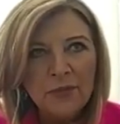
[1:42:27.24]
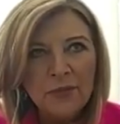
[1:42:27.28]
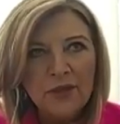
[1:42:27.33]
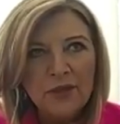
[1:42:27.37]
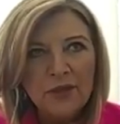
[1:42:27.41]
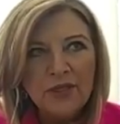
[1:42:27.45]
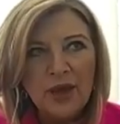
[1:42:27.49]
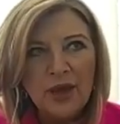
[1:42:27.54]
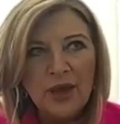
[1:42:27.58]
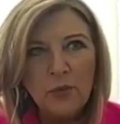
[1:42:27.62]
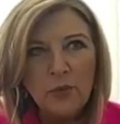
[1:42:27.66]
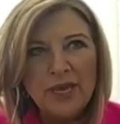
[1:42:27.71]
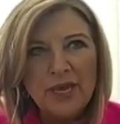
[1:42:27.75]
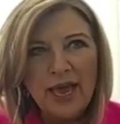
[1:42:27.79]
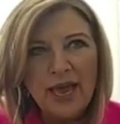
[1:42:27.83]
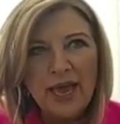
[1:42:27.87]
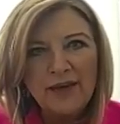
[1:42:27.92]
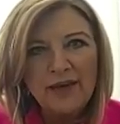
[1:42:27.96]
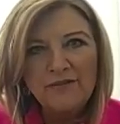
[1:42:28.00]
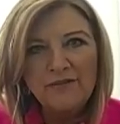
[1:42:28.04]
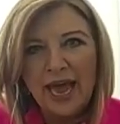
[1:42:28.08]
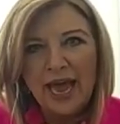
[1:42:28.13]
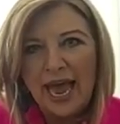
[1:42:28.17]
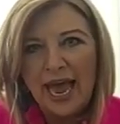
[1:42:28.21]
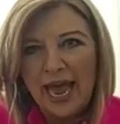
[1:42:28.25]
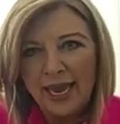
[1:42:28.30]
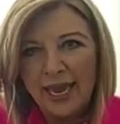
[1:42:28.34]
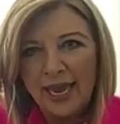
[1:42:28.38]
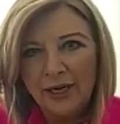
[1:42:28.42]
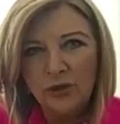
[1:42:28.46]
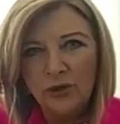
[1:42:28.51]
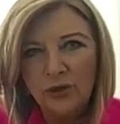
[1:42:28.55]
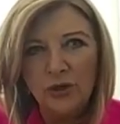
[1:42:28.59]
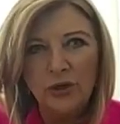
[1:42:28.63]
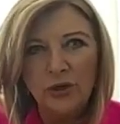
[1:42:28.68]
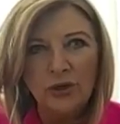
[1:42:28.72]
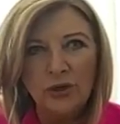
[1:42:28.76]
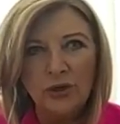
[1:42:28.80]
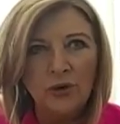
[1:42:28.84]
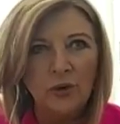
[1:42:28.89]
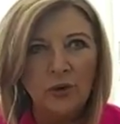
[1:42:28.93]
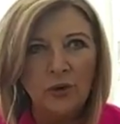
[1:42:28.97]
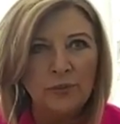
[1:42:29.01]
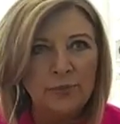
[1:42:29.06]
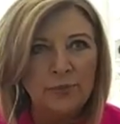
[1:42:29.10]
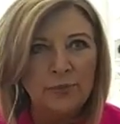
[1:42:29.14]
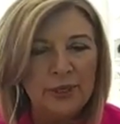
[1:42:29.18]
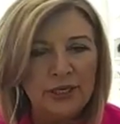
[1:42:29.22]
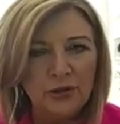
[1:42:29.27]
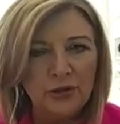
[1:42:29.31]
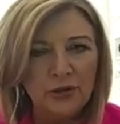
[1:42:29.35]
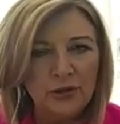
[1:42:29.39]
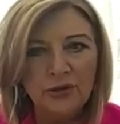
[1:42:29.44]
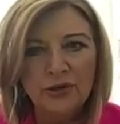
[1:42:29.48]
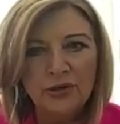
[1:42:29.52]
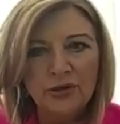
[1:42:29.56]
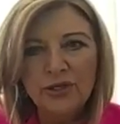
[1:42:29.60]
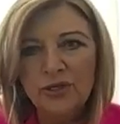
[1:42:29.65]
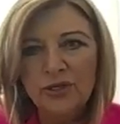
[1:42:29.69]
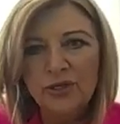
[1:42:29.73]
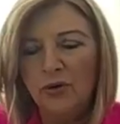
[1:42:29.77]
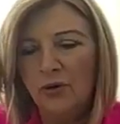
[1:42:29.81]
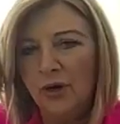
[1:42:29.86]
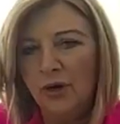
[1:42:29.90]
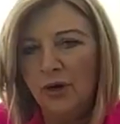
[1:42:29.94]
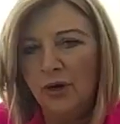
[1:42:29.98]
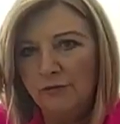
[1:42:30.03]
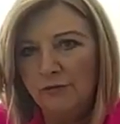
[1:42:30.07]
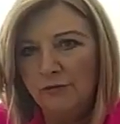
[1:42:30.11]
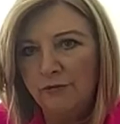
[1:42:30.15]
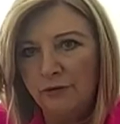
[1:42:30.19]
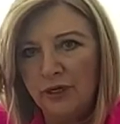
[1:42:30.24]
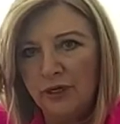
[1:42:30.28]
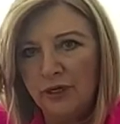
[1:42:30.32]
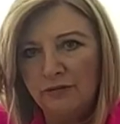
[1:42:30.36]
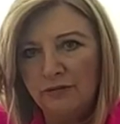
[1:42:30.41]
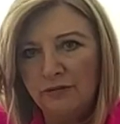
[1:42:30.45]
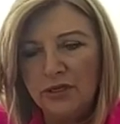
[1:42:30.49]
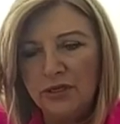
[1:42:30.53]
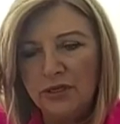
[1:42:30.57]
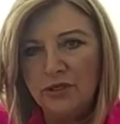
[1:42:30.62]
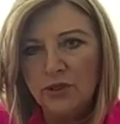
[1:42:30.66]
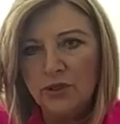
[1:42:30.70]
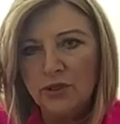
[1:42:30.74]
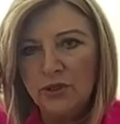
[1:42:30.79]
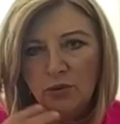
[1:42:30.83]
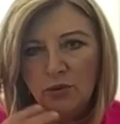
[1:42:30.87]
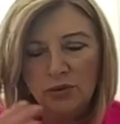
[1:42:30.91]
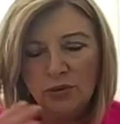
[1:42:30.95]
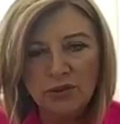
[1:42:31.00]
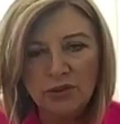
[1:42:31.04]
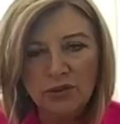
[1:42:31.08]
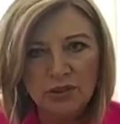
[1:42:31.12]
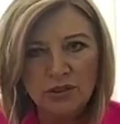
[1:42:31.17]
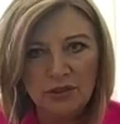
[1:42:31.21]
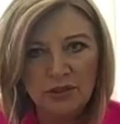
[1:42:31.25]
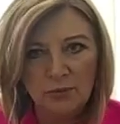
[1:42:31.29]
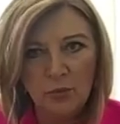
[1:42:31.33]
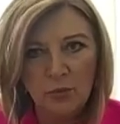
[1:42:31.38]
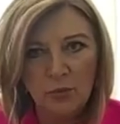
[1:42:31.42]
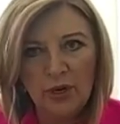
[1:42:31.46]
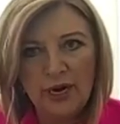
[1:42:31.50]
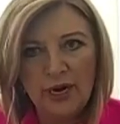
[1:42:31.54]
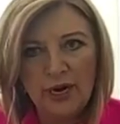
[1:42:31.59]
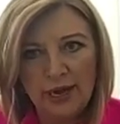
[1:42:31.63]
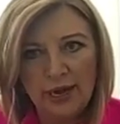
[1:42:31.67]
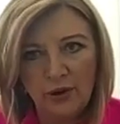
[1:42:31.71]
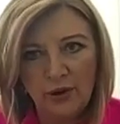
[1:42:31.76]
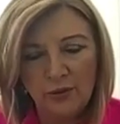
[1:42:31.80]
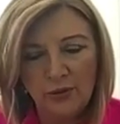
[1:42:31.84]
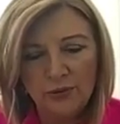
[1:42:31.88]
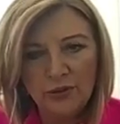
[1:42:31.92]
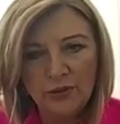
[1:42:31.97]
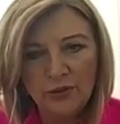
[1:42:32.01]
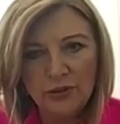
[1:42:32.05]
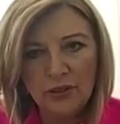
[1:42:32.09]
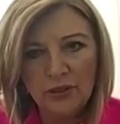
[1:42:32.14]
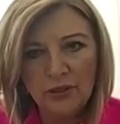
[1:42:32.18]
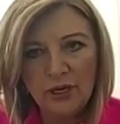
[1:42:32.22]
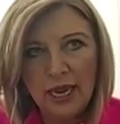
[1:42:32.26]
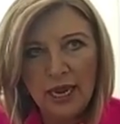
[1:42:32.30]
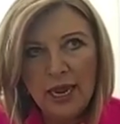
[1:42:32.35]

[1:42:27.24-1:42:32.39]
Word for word: that we have anger or bitterness or unforgiveness towards someone else.